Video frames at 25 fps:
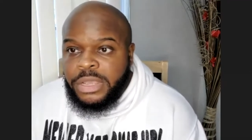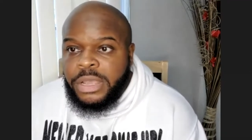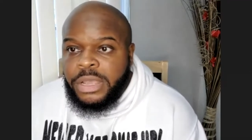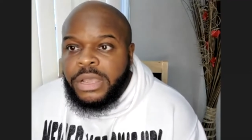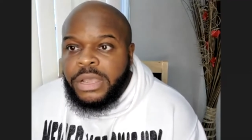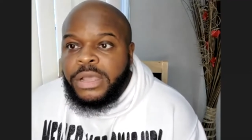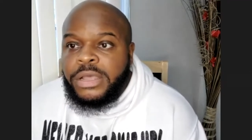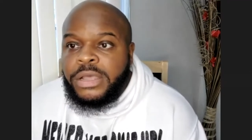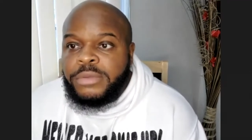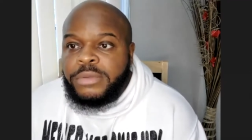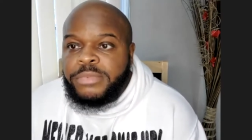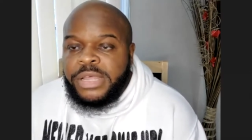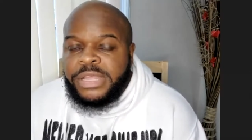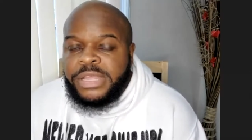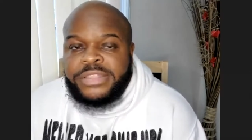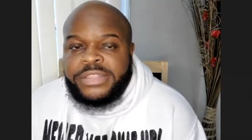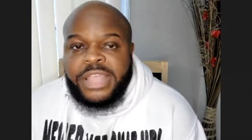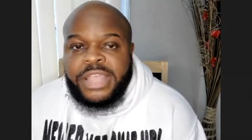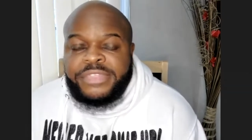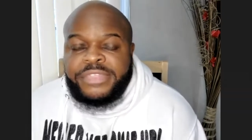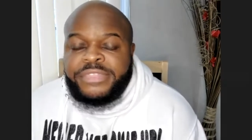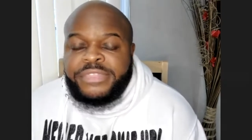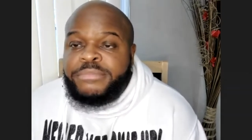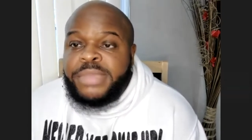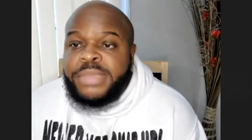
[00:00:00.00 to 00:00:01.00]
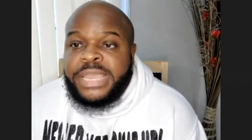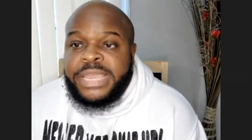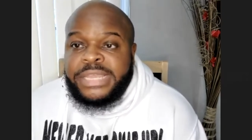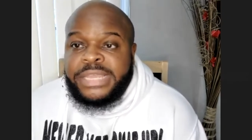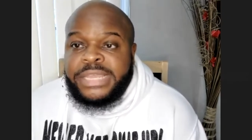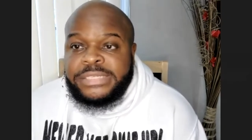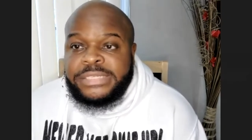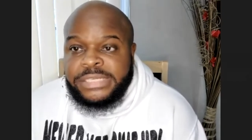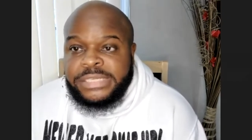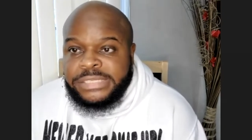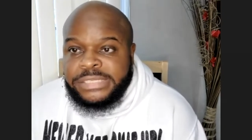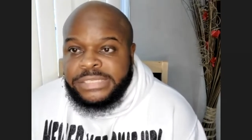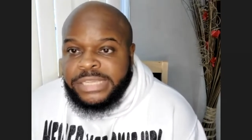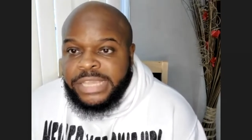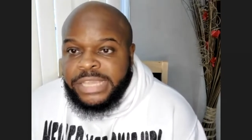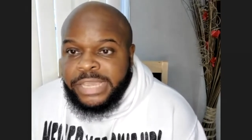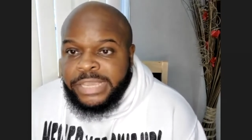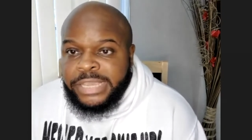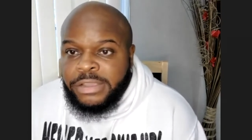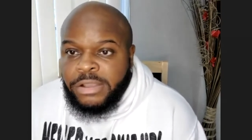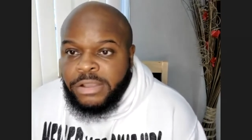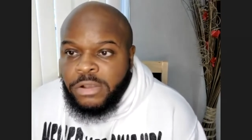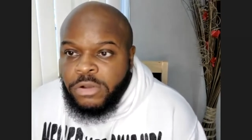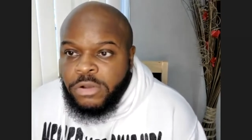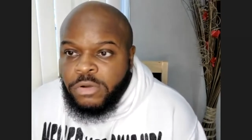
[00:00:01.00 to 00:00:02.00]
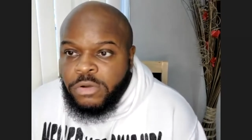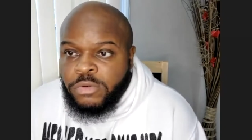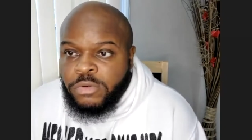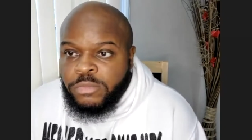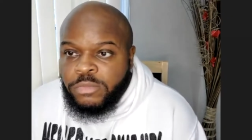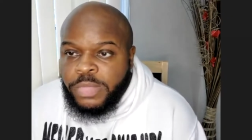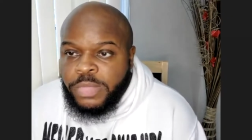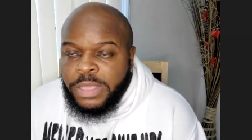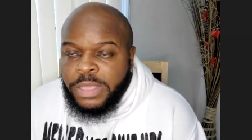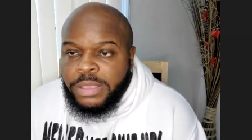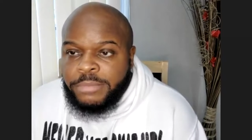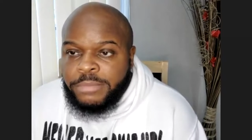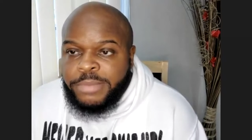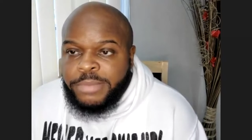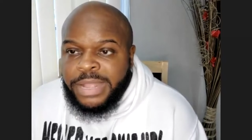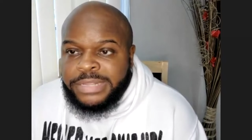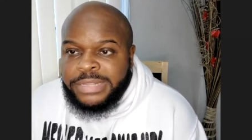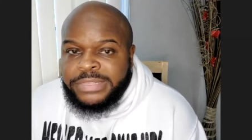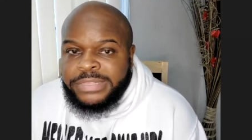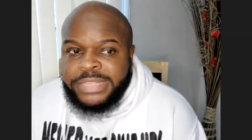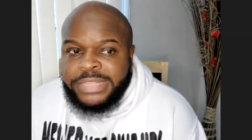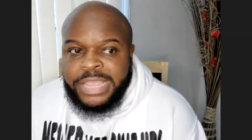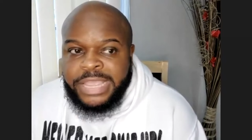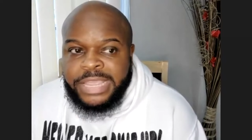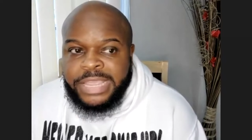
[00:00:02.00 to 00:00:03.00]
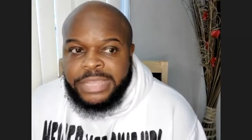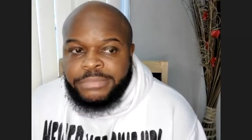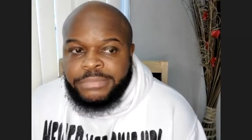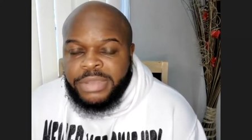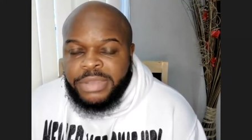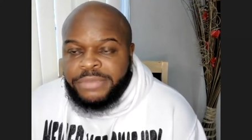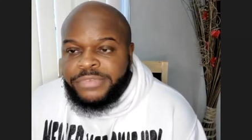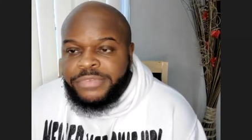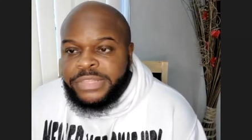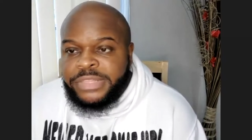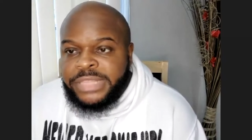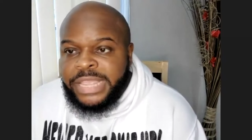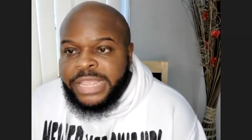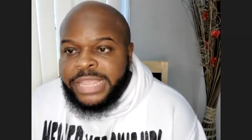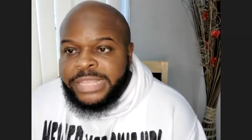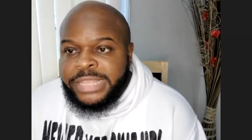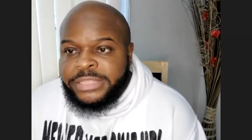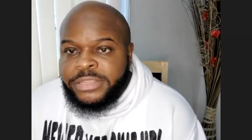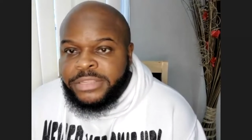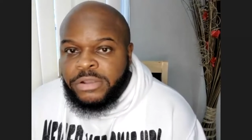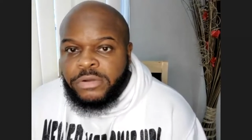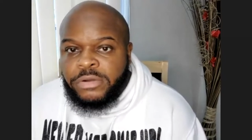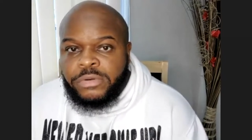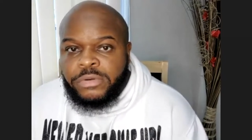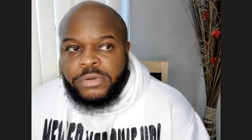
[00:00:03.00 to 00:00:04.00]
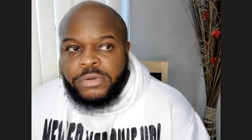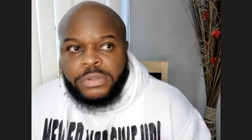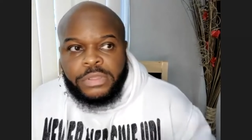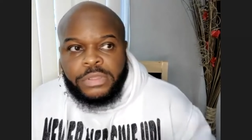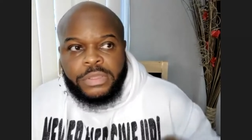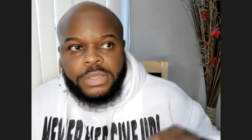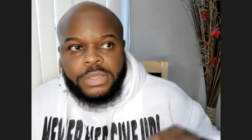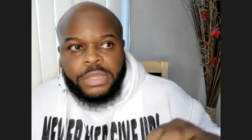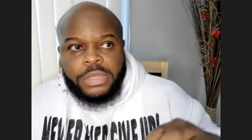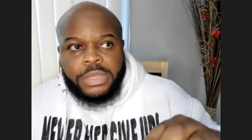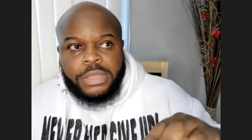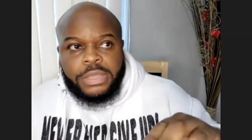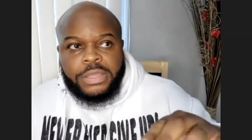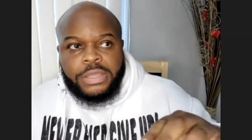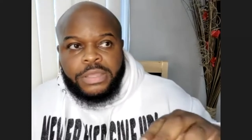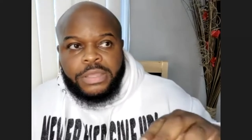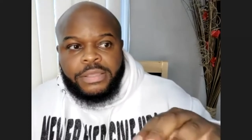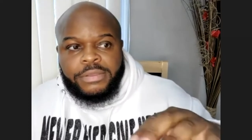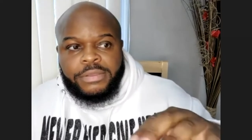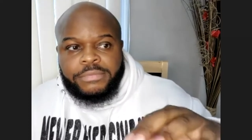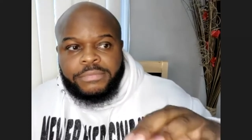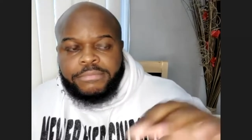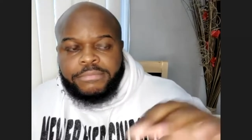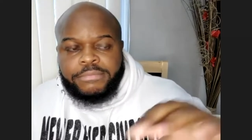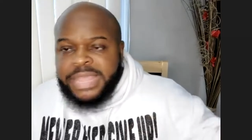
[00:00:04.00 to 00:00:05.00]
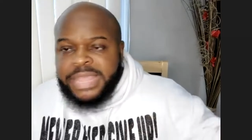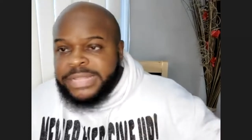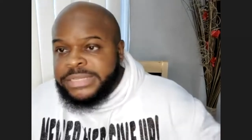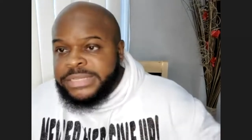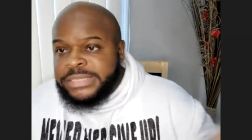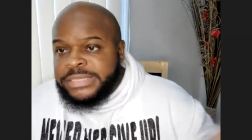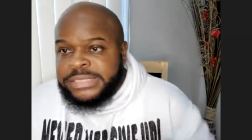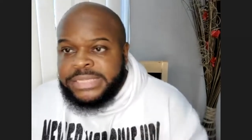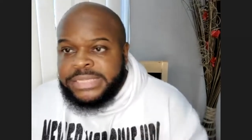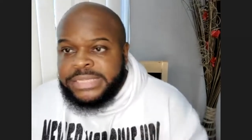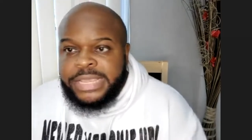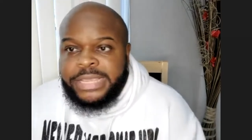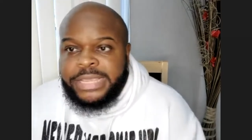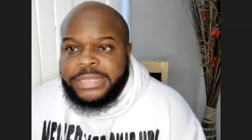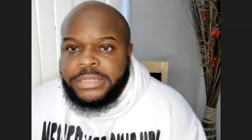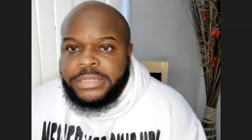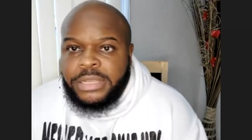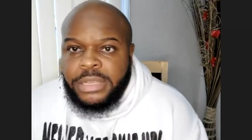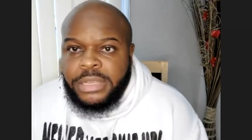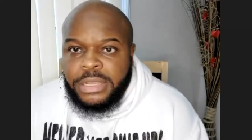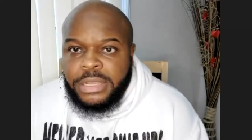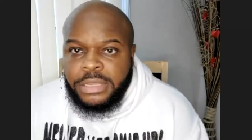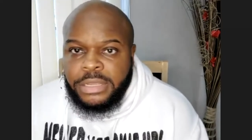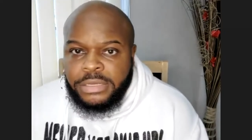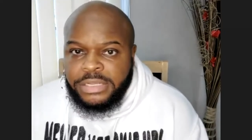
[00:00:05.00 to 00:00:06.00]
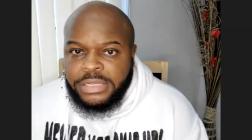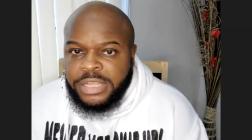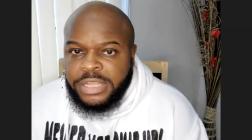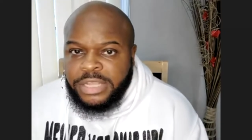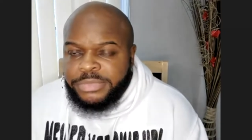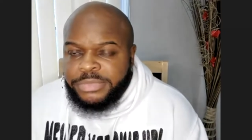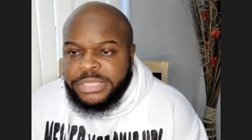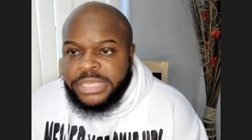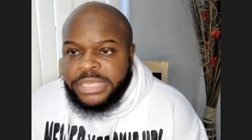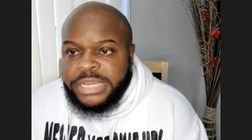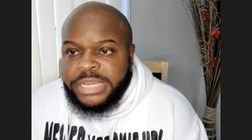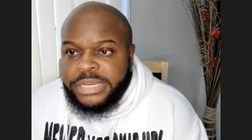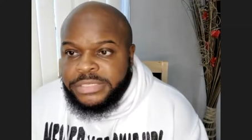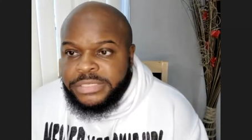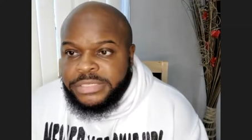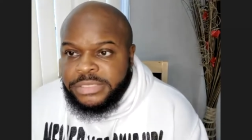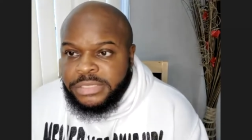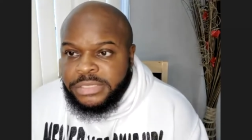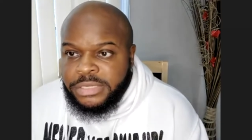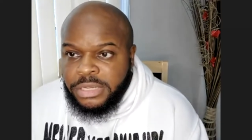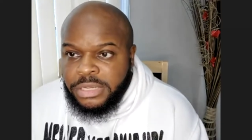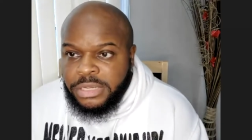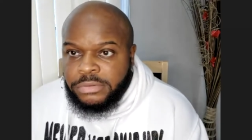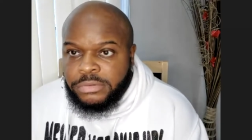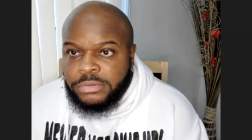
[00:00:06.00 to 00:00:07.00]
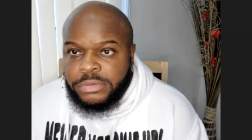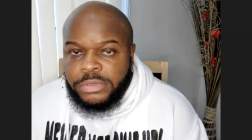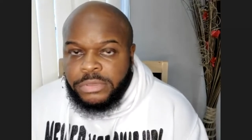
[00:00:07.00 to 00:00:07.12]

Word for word: Um, another man just came home by the name of Orlando uh, uh, a couple of years ago.